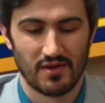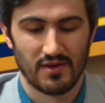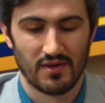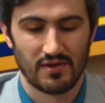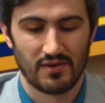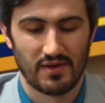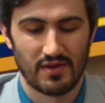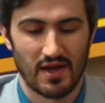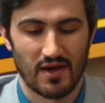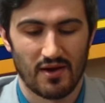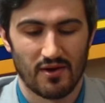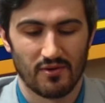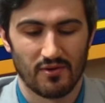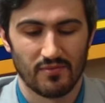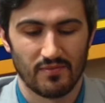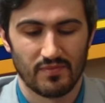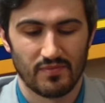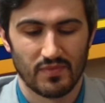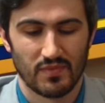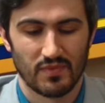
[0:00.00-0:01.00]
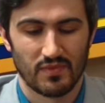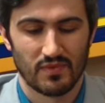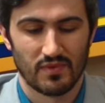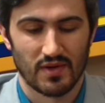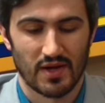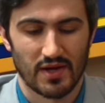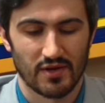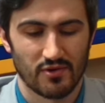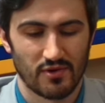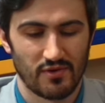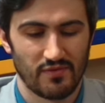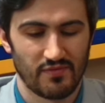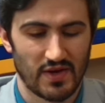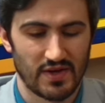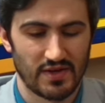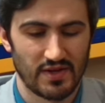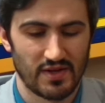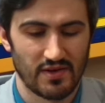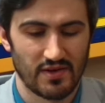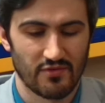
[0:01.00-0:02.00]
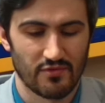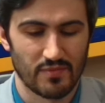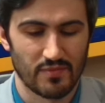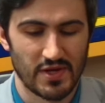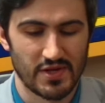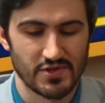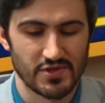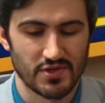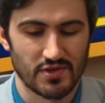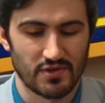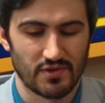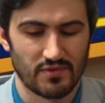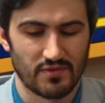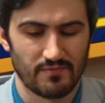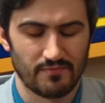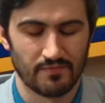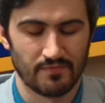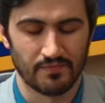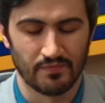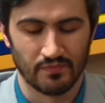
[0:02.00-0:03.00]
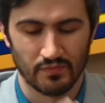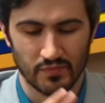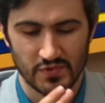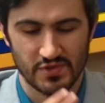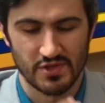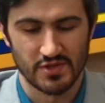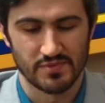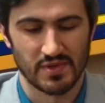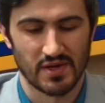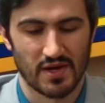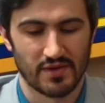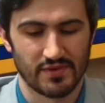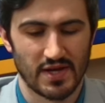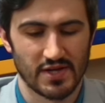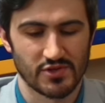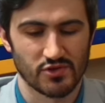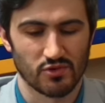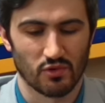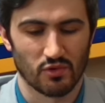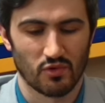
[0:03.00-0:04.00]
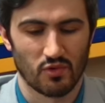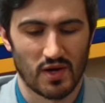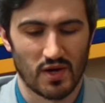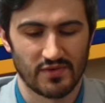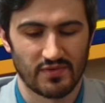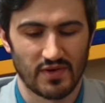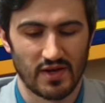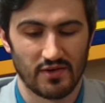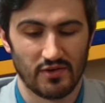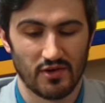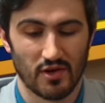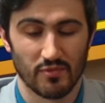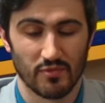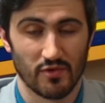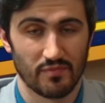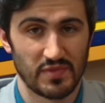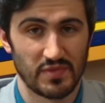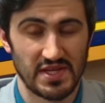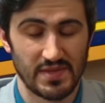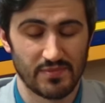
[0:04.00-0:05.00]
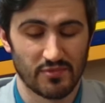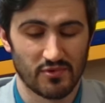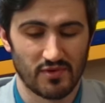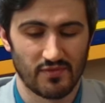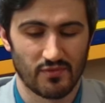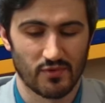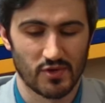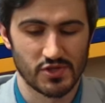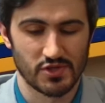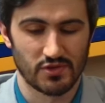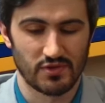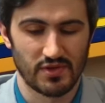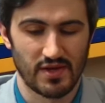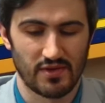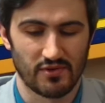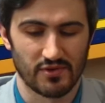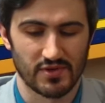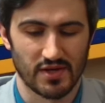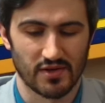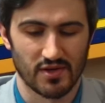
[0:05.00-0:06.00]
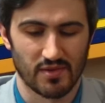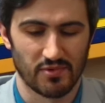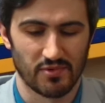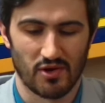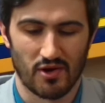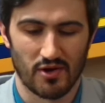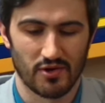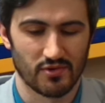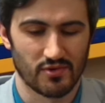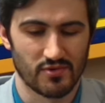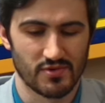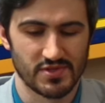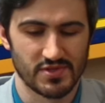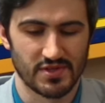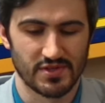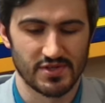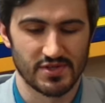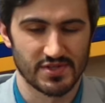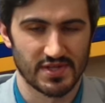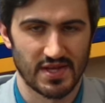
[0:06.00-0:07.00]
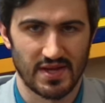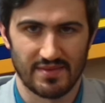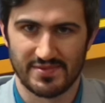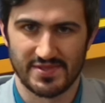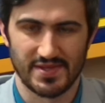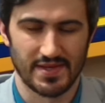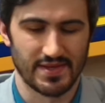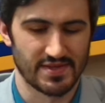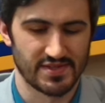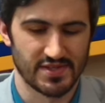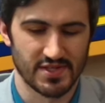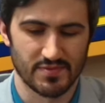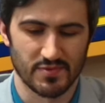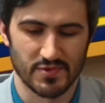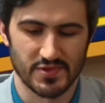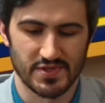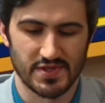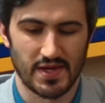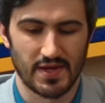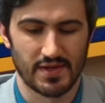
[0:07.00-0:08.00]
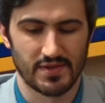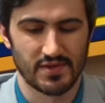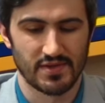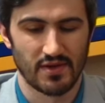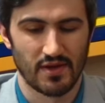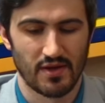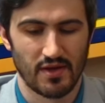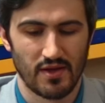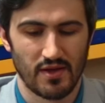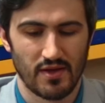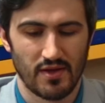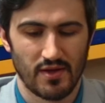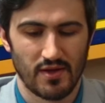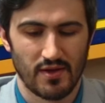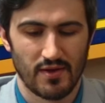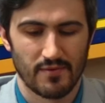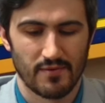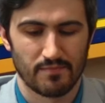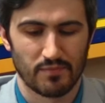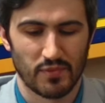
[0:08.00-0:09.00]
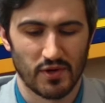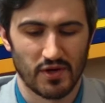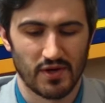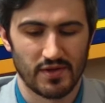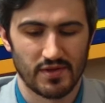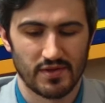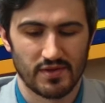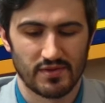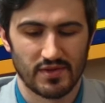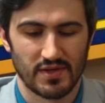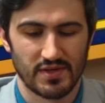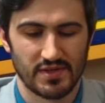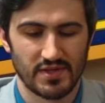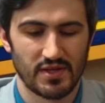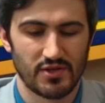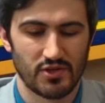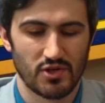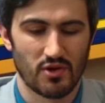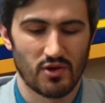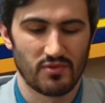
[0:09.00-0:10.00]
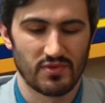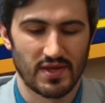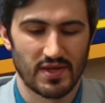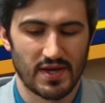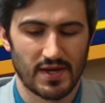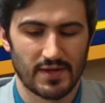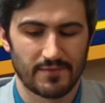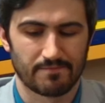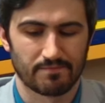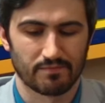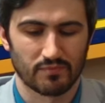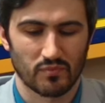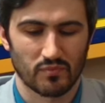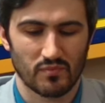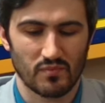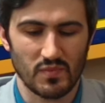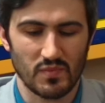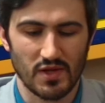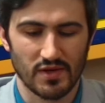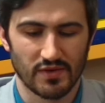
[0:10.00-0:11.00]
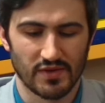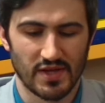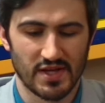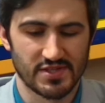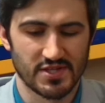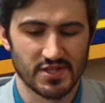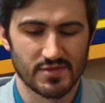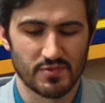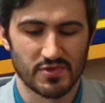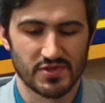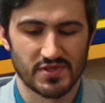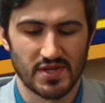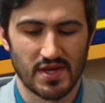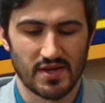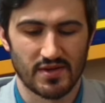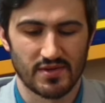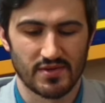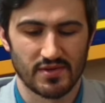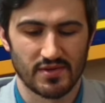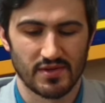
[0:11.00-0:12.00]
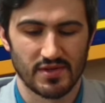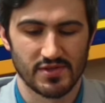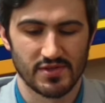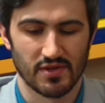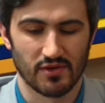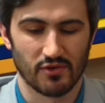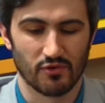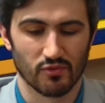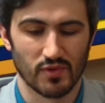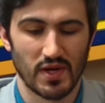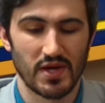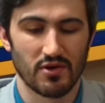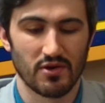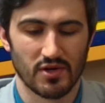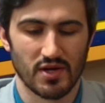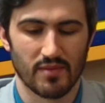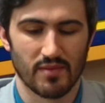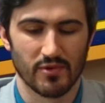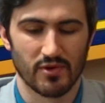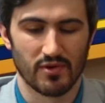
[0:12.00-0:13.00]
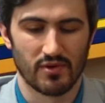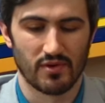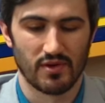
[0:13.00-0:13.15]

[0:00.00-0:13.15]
Now, I couldn't find any information on the actual quantified number of people, unfortunately. I looked at a couple of articles, and they just kept saying that 6%. But they did note that 6% is a greater number